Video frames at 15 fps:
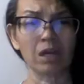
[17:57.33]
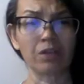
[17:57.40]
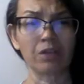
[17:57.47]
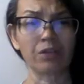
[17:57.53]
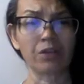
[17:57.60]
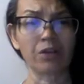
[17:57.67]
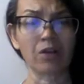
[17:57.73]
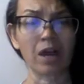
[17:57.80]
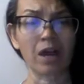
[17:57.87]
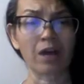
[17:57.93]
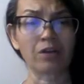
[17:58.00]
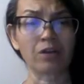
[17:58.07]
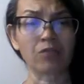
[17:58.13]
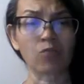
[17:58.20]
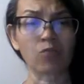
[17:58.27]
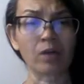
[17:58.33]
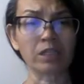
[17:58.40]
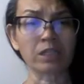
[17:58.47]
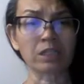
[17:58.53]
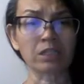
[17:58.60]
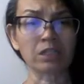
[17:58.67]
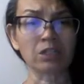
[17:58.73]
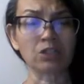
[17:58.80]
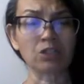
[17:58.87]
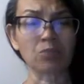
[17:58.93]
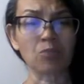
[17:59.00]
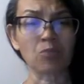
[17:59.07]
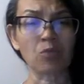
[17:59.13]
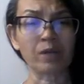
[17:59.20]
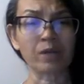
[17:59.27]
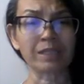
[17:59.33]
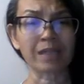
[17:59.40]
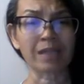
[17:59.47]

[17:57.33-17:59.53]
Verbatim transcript: They're out of West Des Moines,